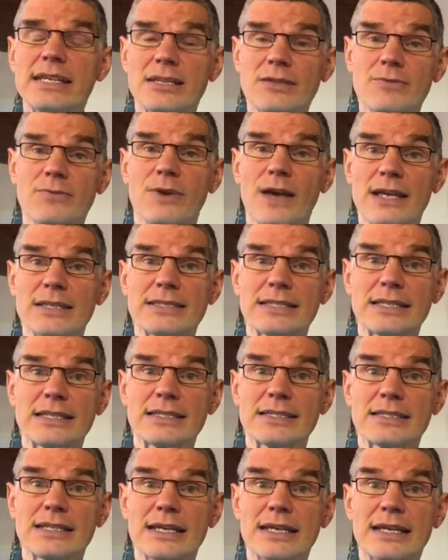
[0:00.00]

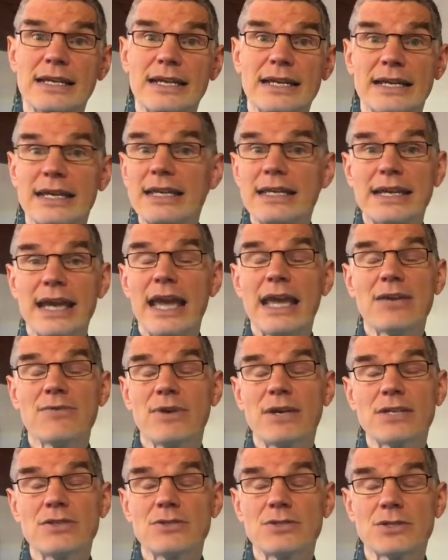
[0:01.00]
confesses he gave
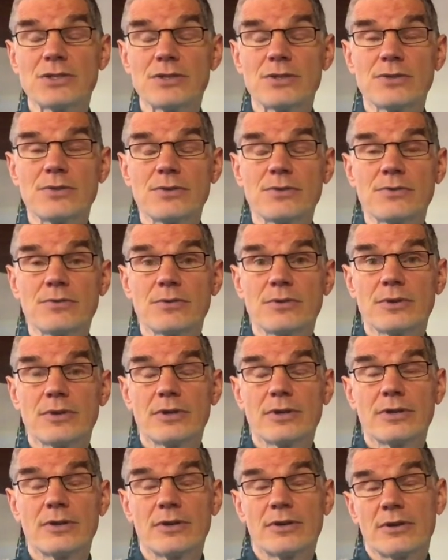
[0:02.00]
into,
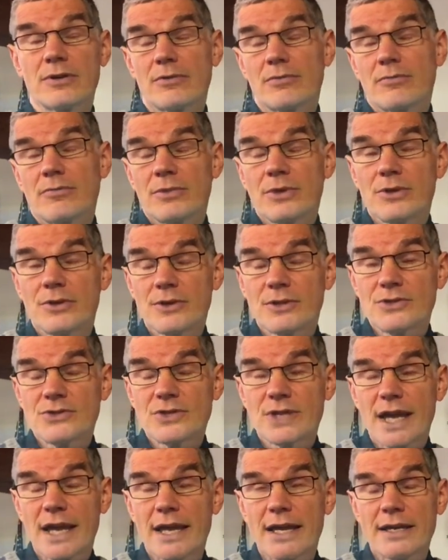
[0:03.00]
you could
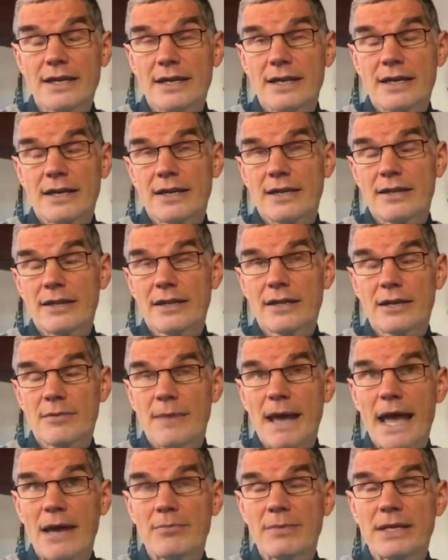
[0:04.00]
say, the
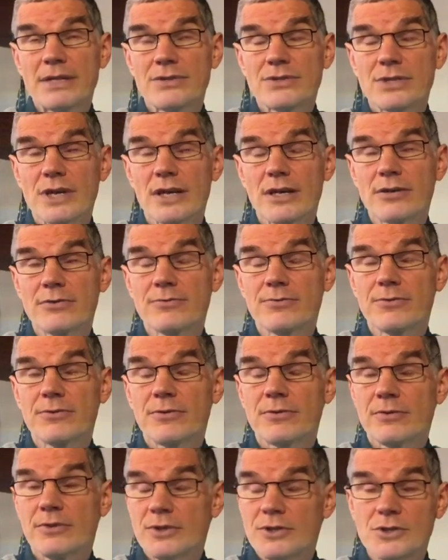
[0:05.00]
commandments of
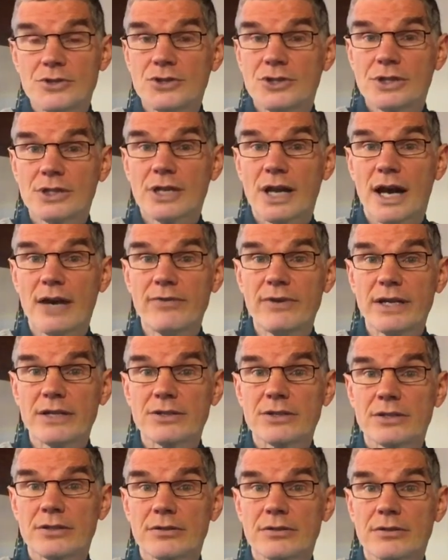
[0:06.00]
you shouldn't
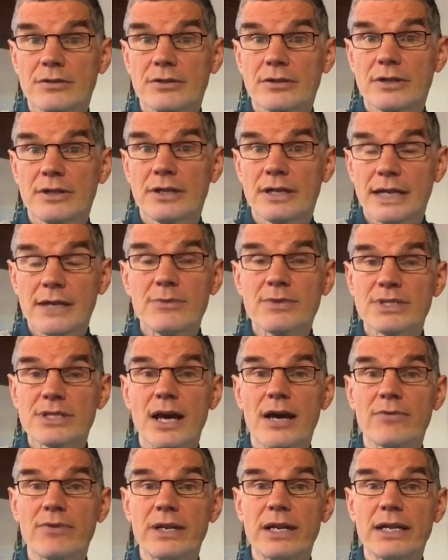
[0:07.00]
covet. He was
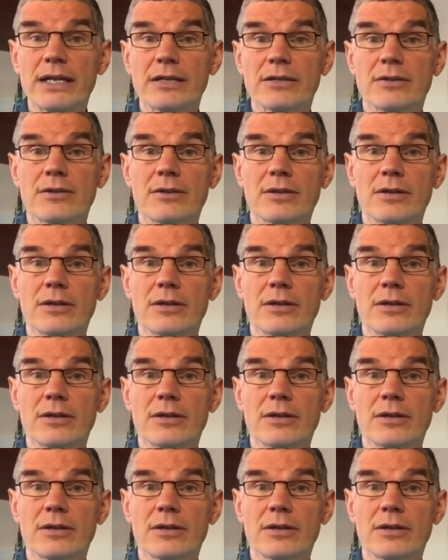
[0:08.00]
coveting.